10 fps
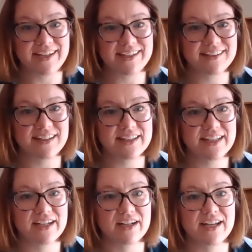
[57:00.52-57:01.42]
icon
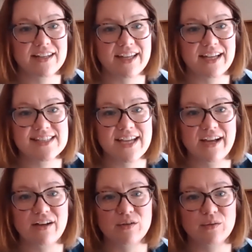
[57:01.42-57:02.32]
there. And that's
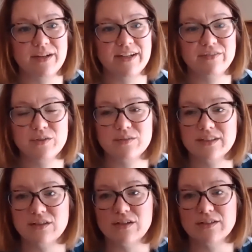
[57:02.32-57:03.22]
how, if you
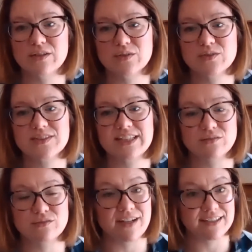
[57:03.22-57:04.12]
click on those,
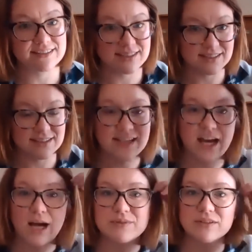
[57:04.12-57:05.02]
they'll rise to the
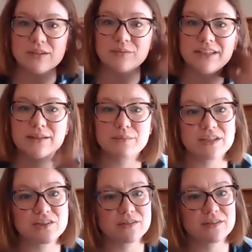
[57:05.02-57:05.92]
top so that we can make
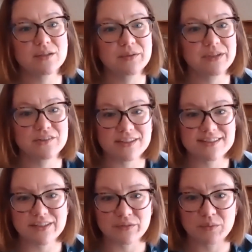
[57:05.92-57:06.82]
sure that we
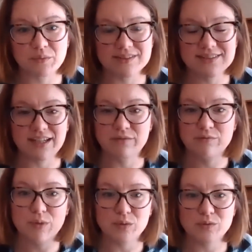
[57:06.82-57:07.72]
address everyone's kind of
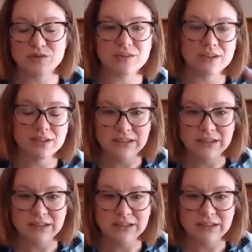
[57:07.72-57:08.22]
most